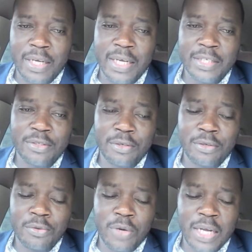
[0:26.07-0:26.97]
Okay,
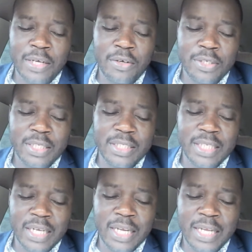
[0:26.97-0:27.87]
so you cannot
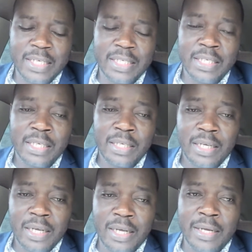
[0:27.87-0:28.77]
generate
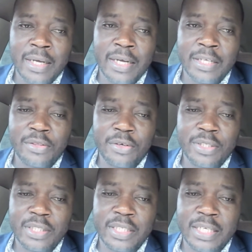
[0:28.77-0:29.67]

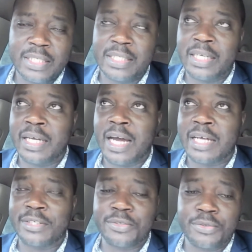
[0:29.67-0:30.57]
thoughts that
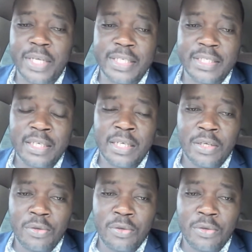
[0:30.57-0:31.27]
are straight.